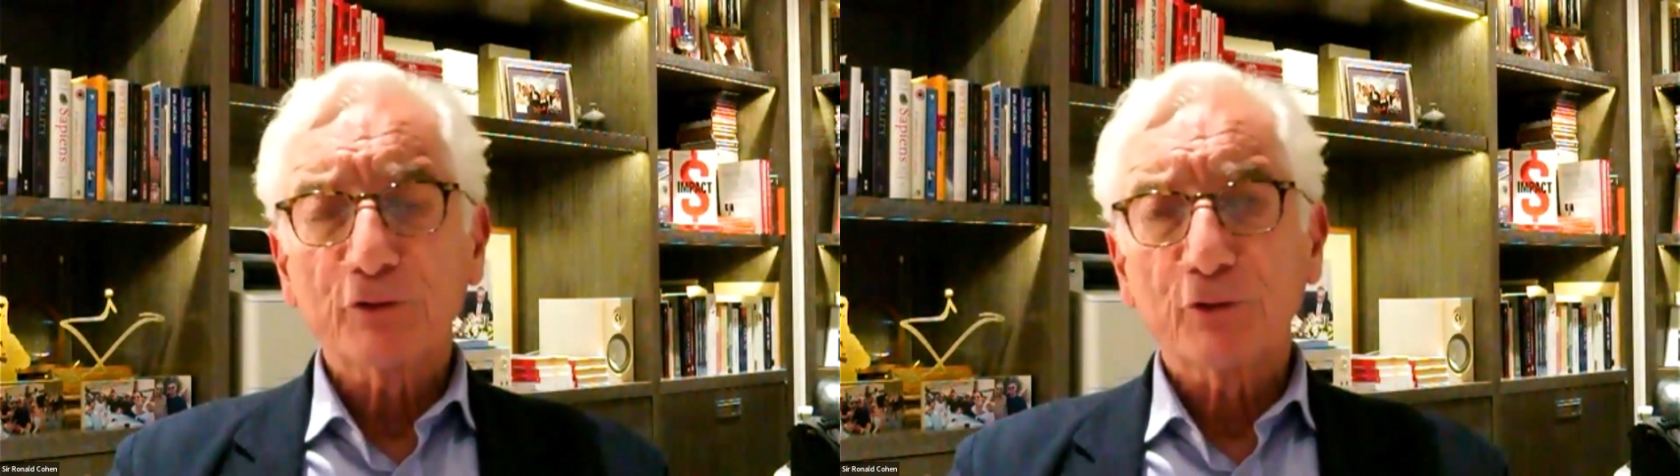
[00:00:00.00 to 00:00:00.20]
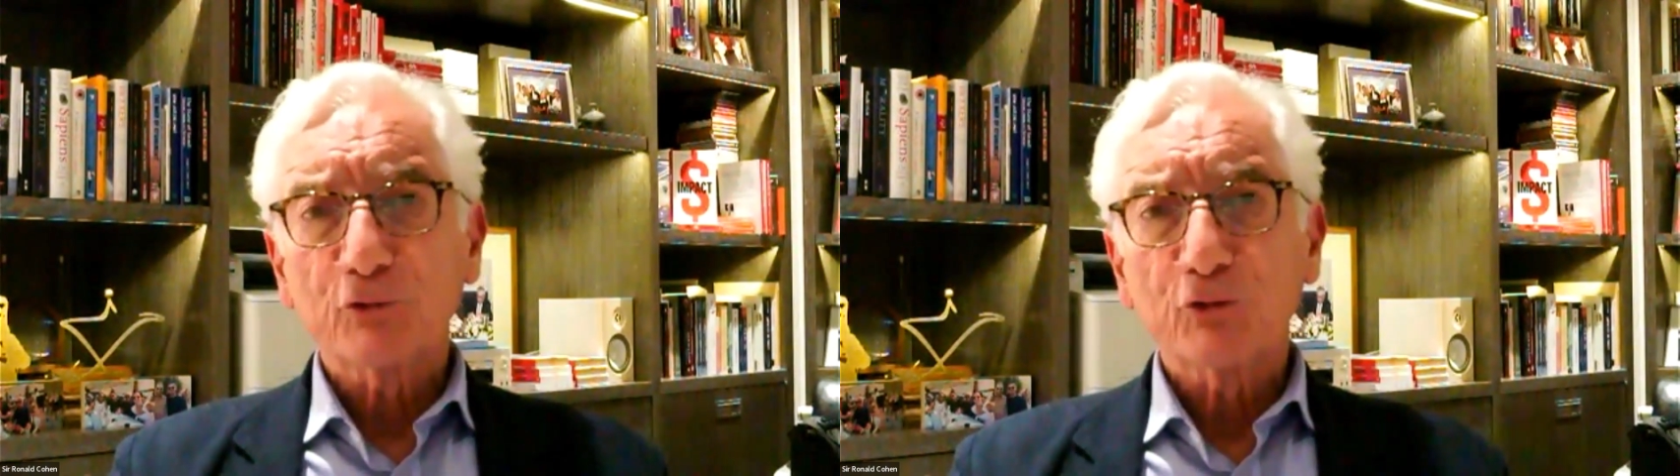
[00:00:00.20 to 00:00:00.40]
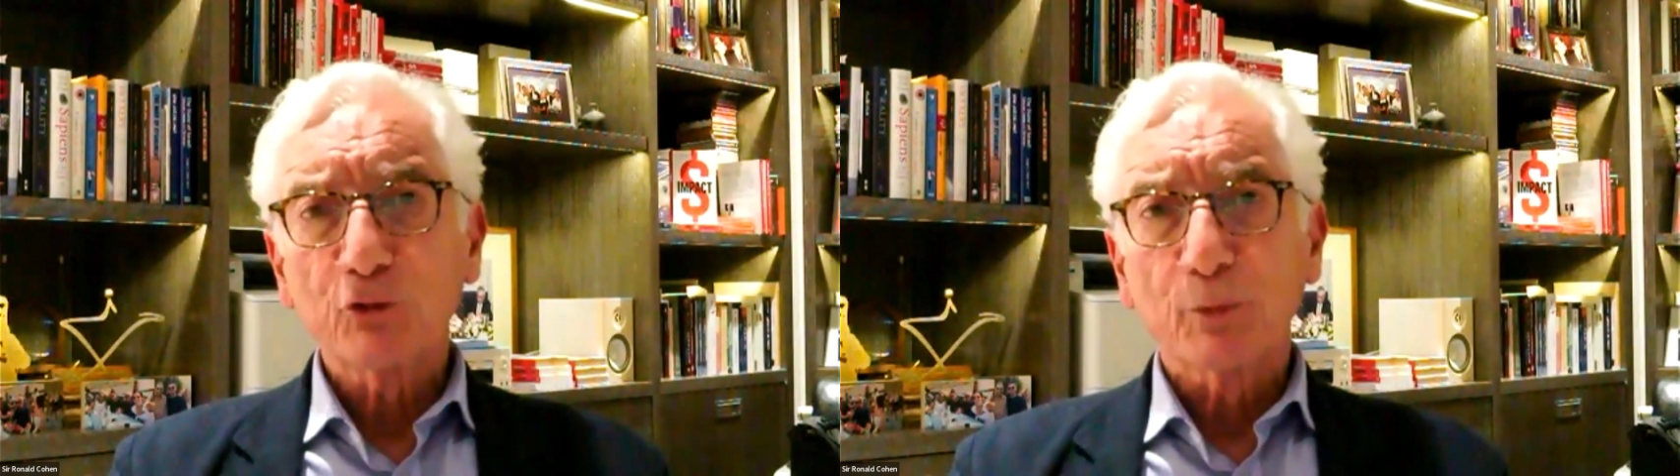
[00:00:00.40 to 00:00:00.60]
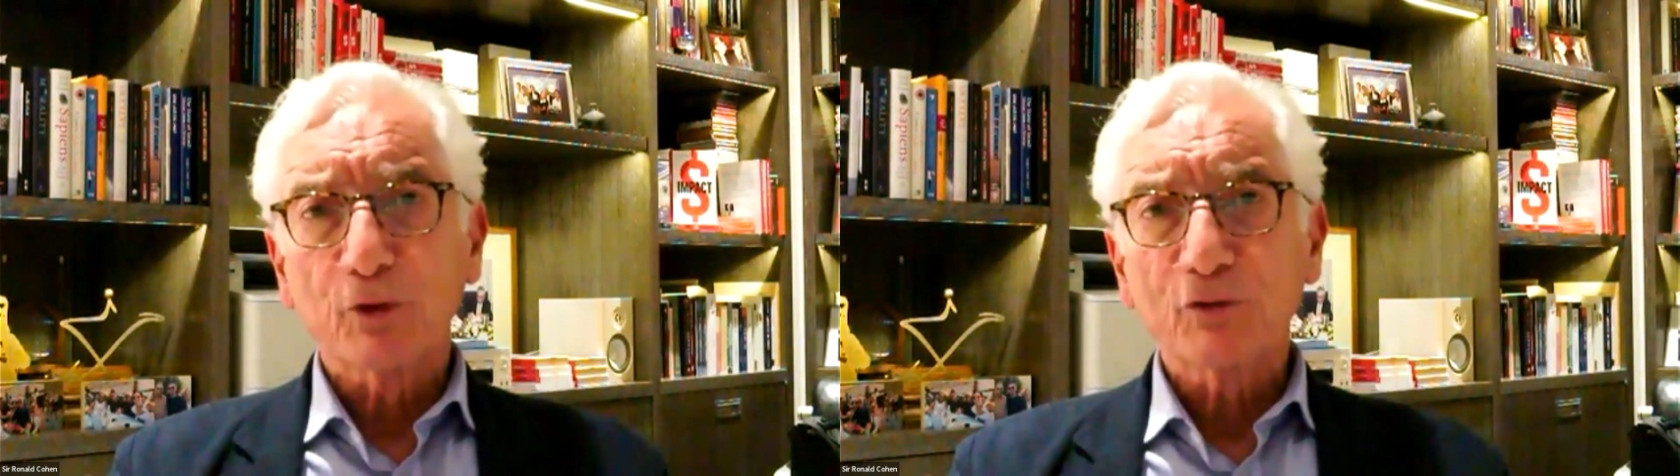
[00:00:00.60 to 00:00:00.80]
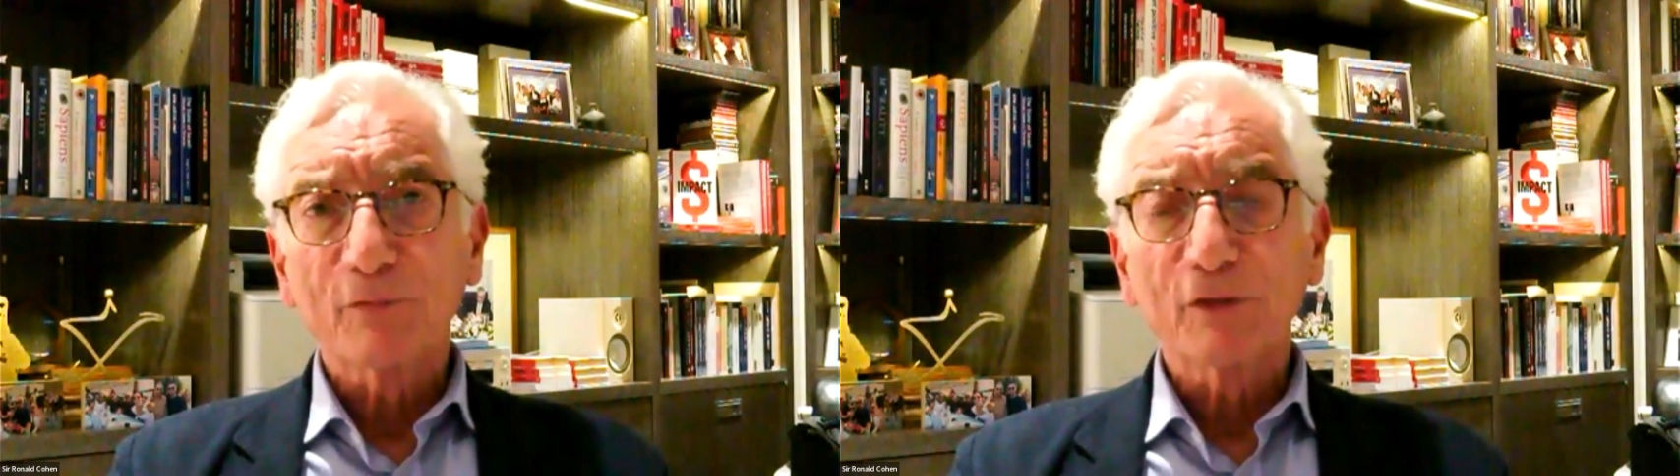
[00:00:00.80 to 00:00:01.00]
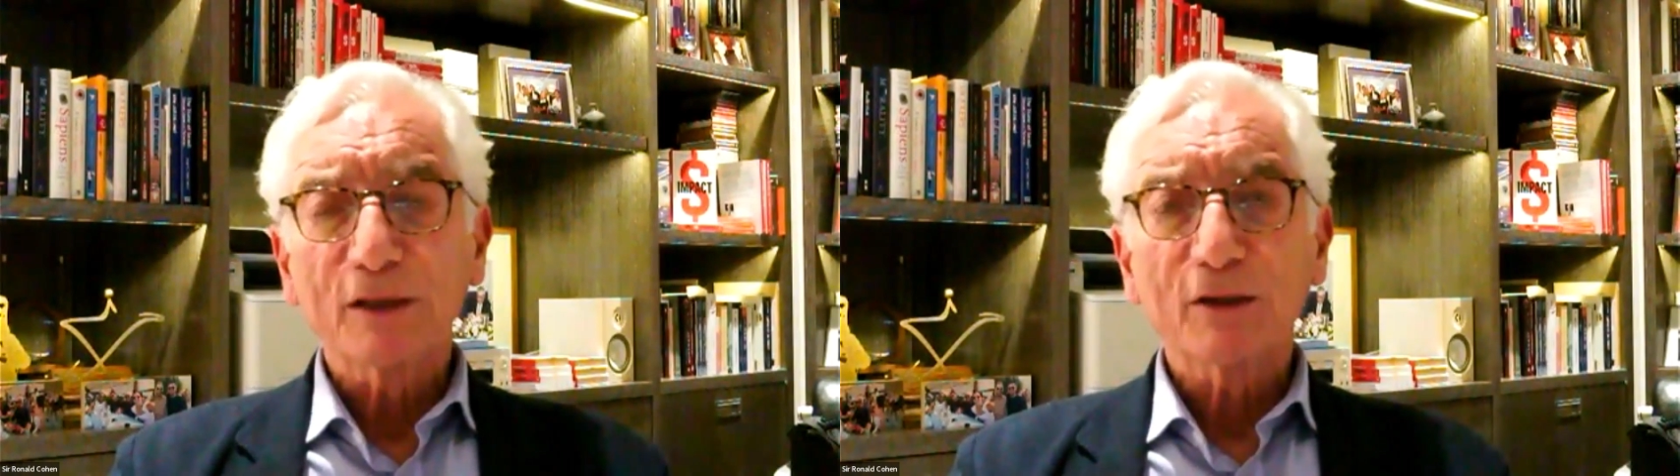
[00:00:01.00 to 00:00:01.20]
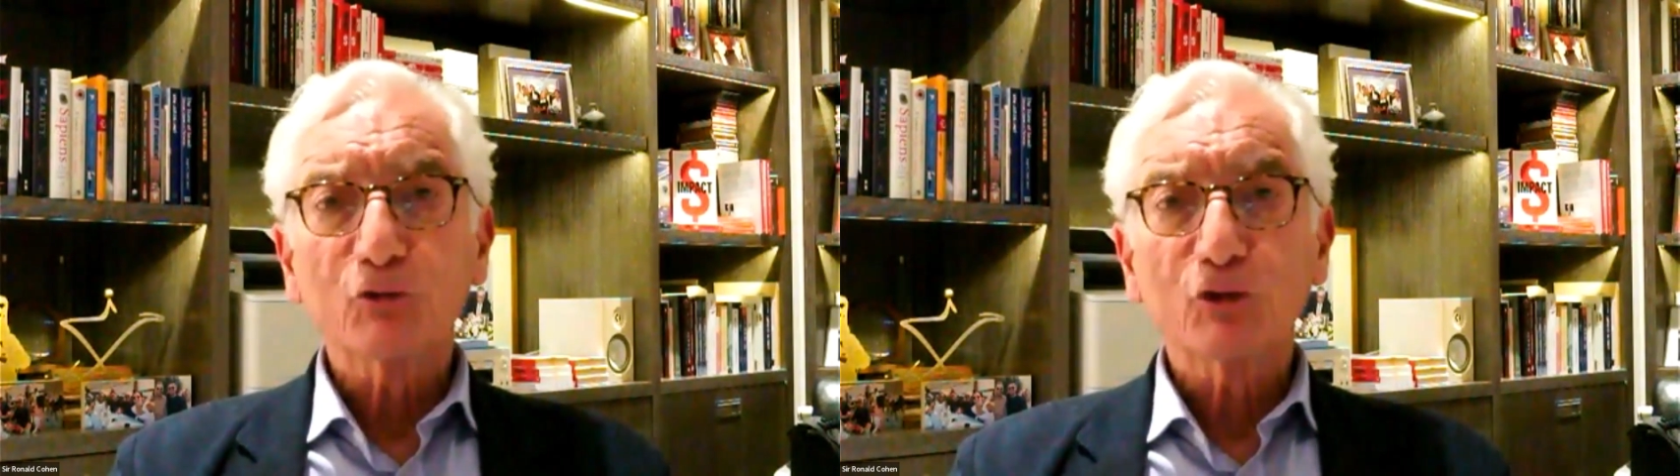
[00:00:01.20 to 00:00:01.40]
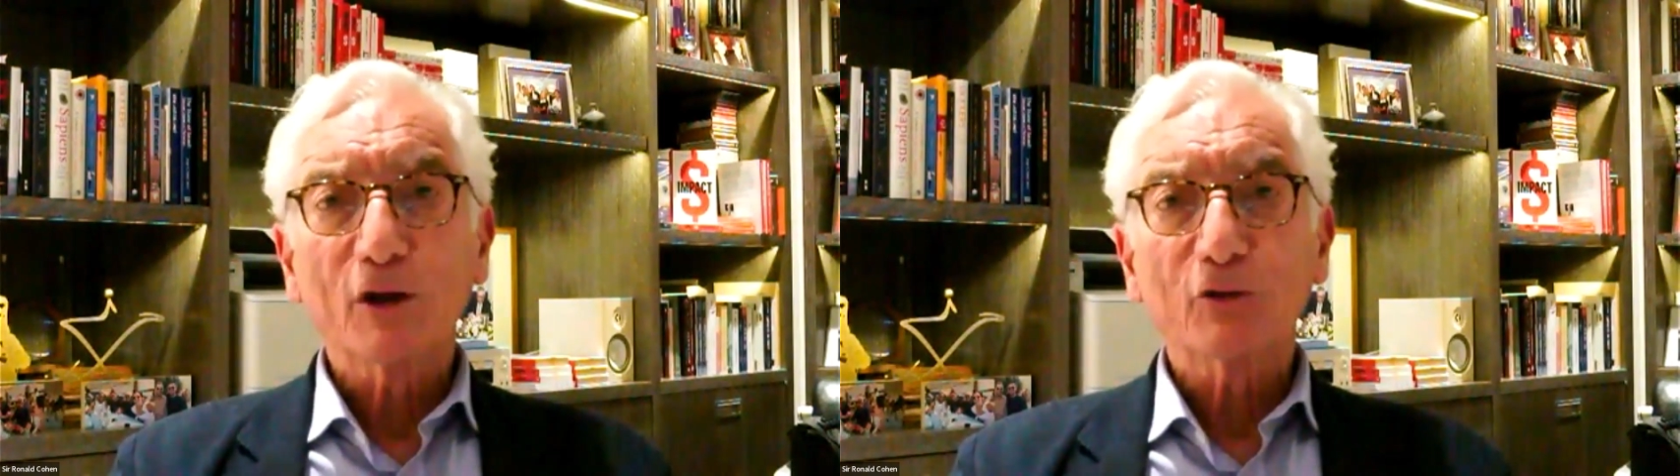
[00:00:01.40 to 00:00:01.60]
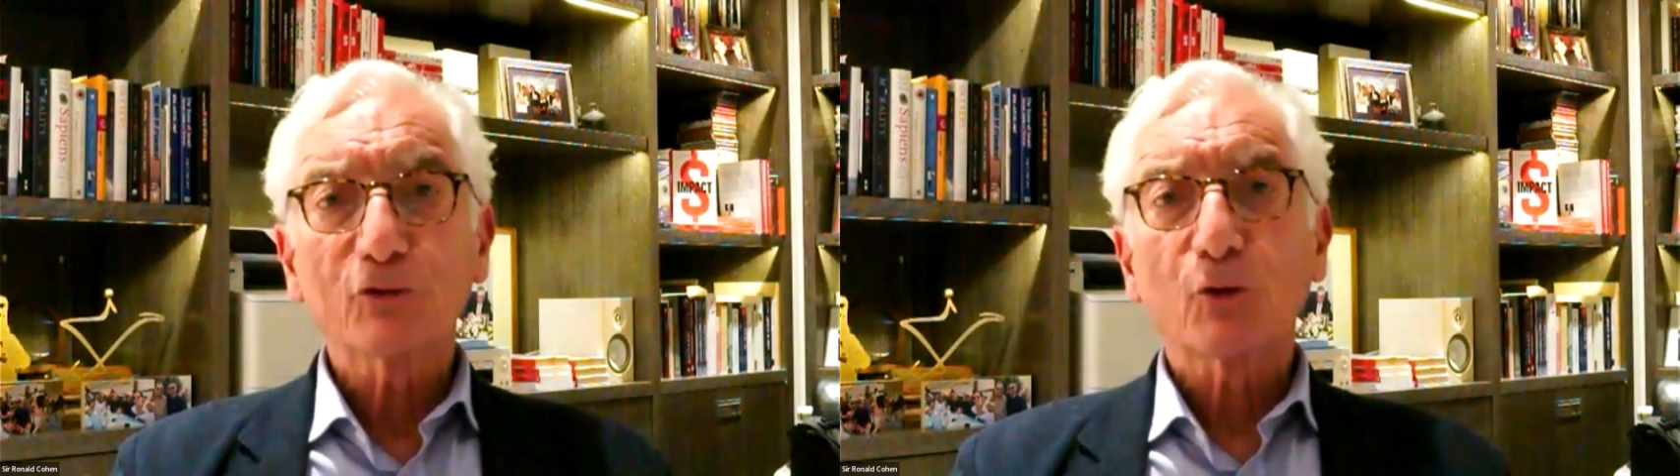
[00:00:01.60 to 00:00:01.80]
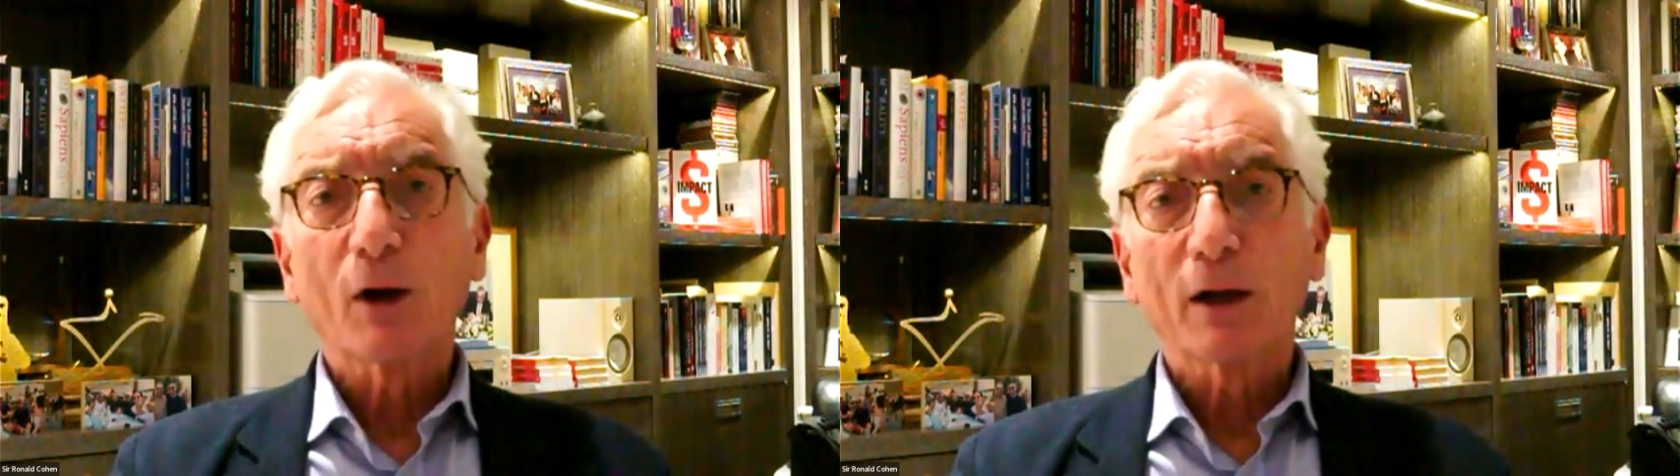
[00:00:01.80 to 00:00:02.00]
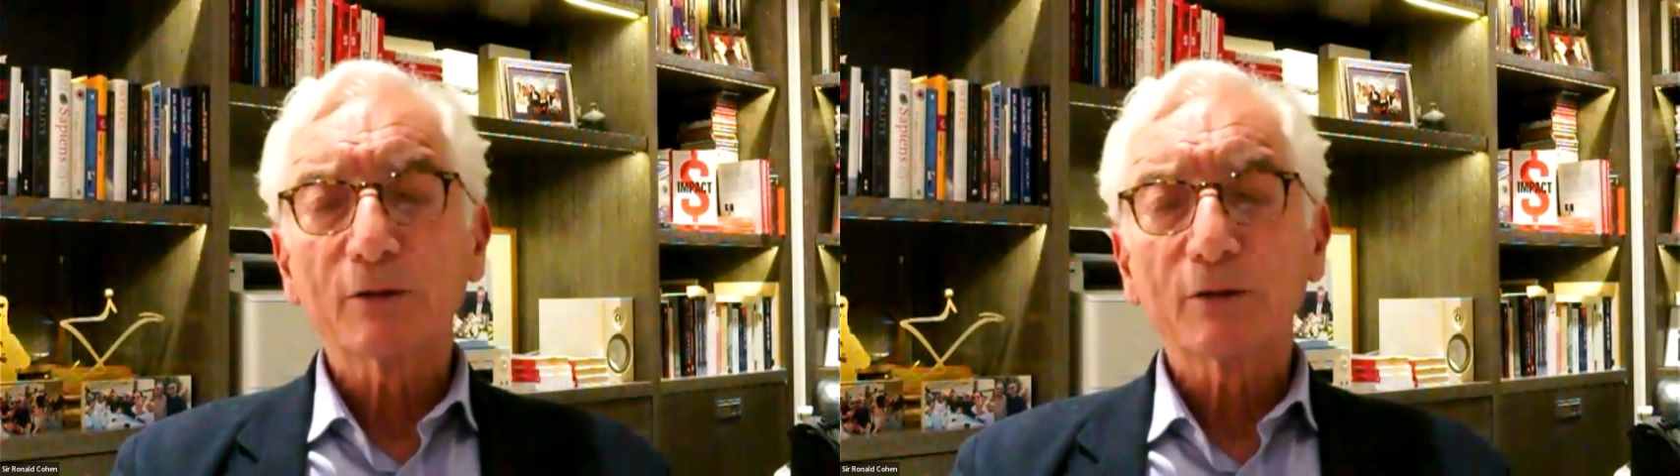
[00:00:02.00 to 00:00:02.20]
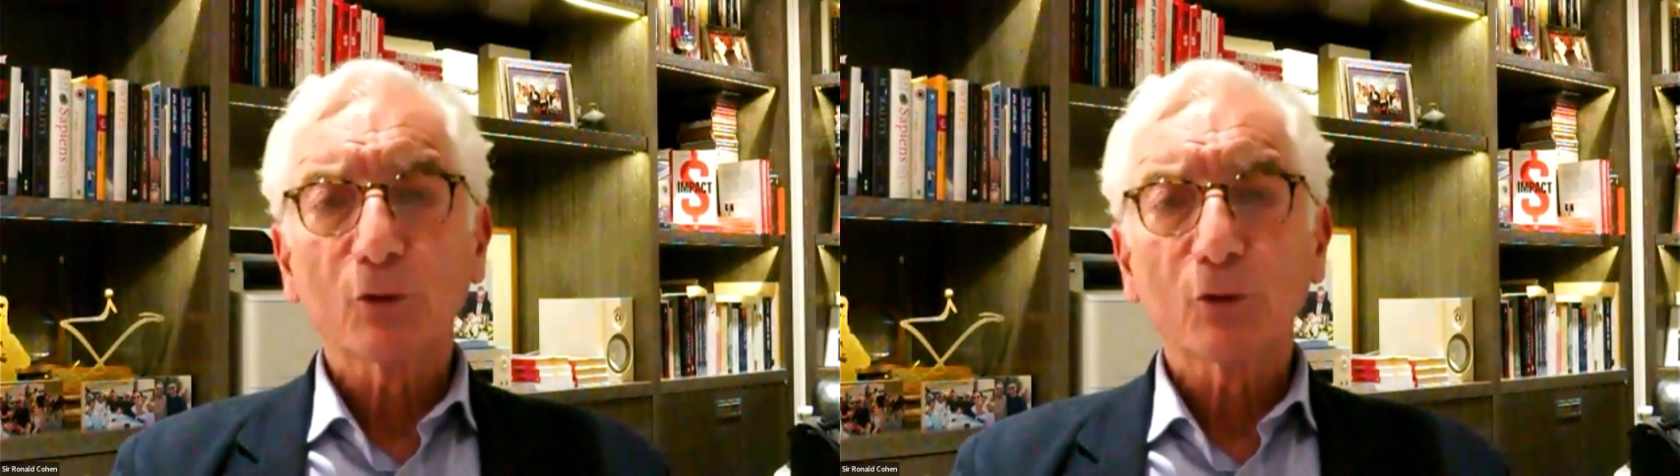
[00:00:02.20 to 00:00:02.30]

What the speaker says: consumers if it had just tried